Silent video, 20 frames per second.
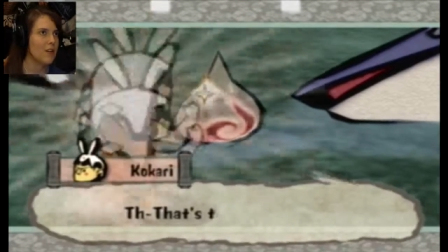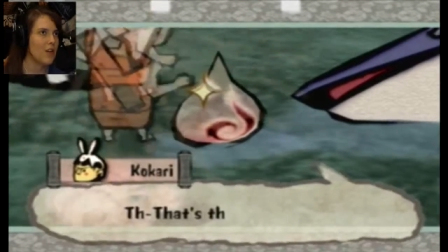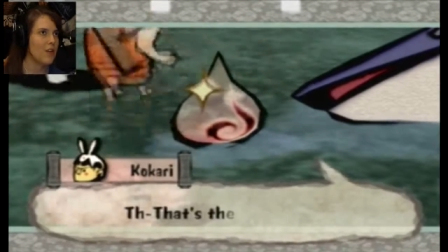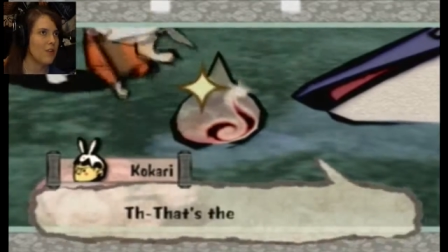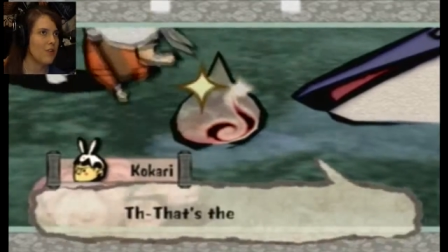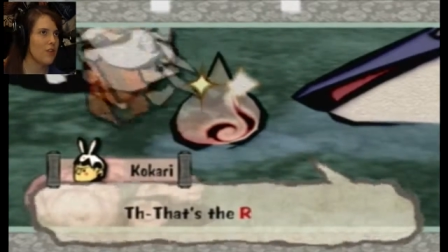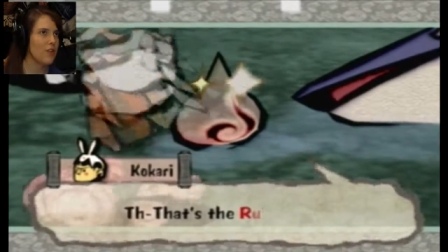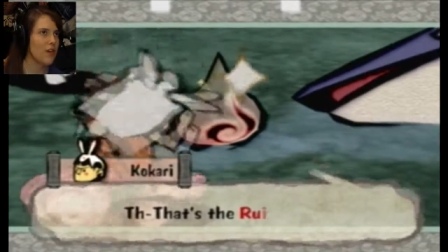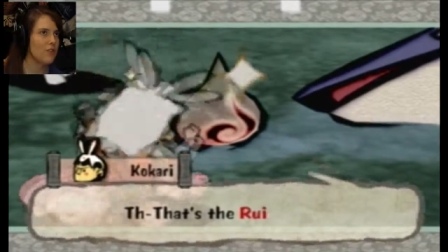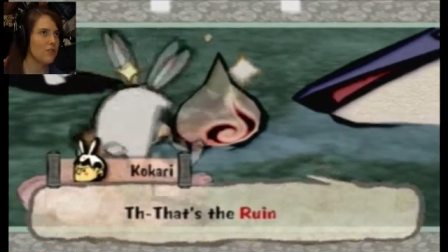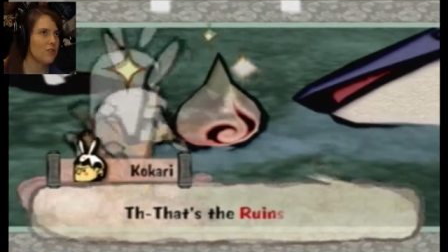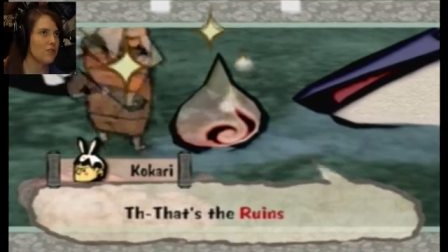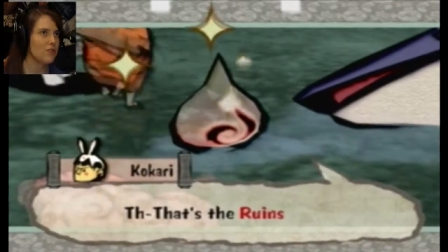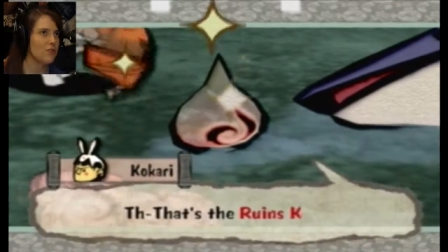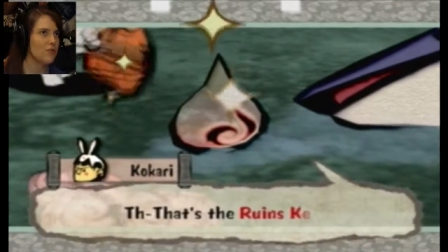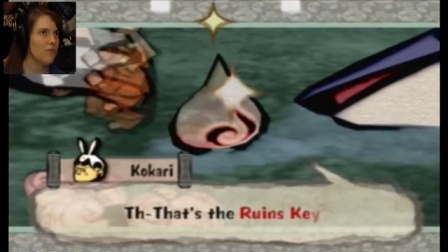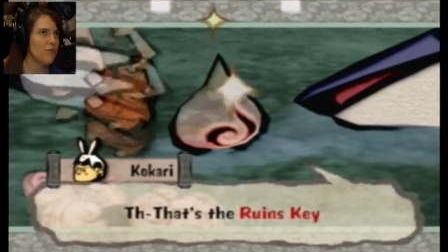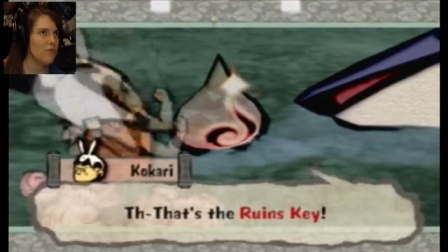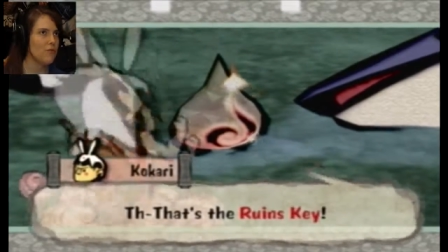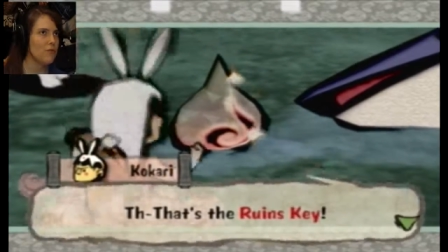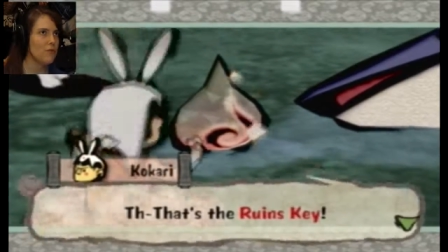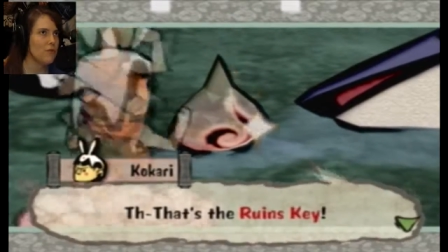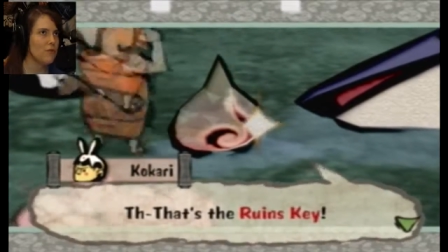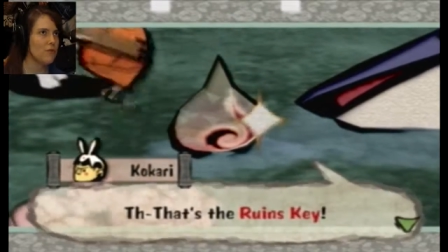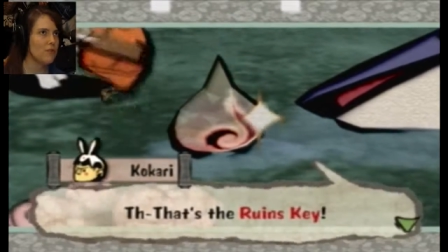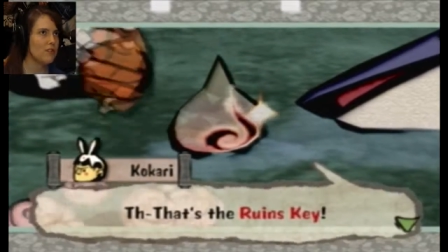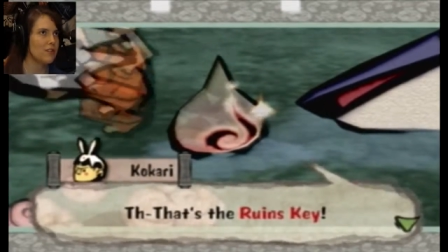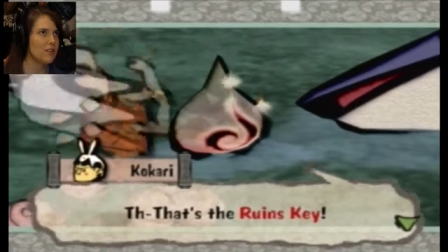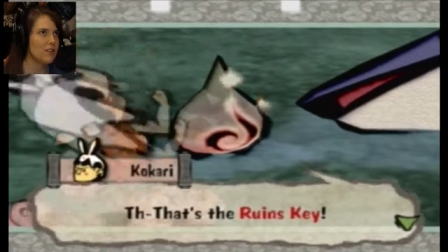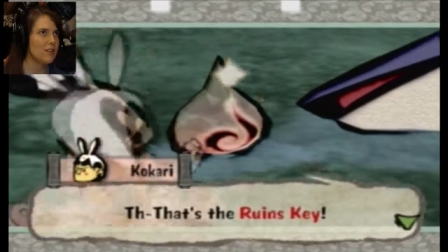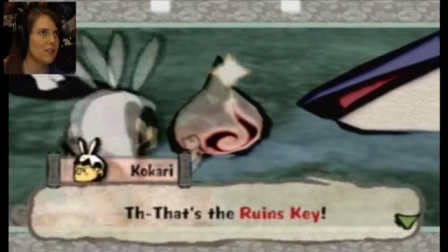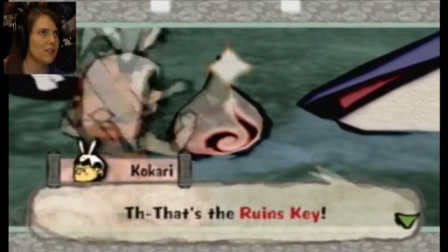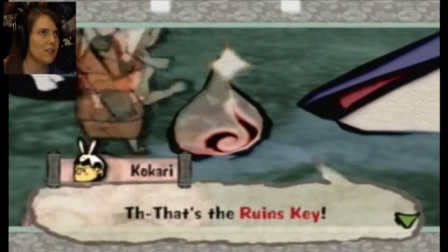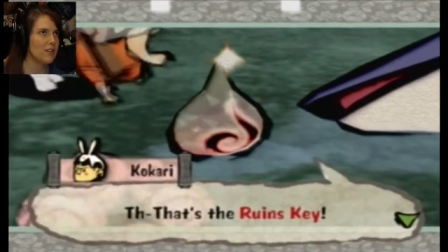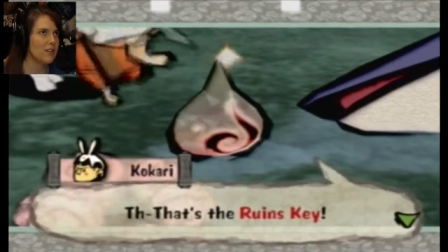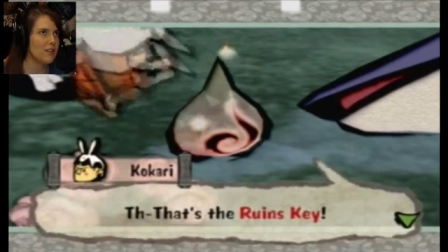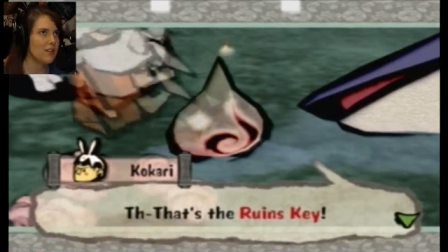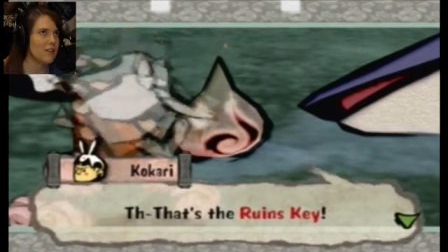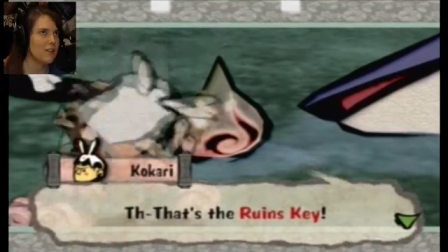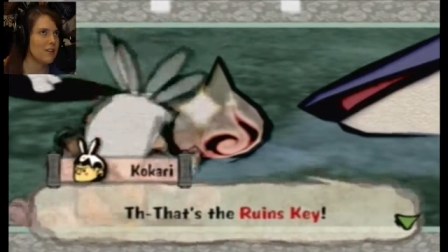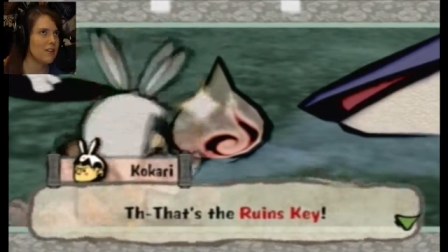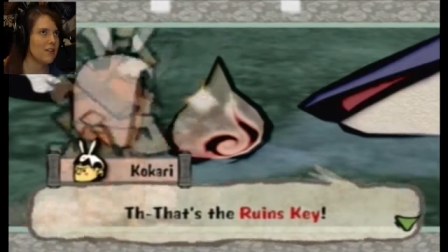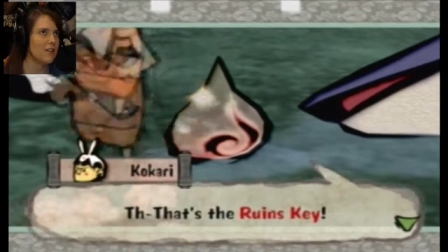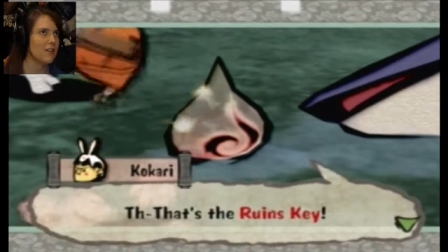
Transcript: That- that's the ruins key!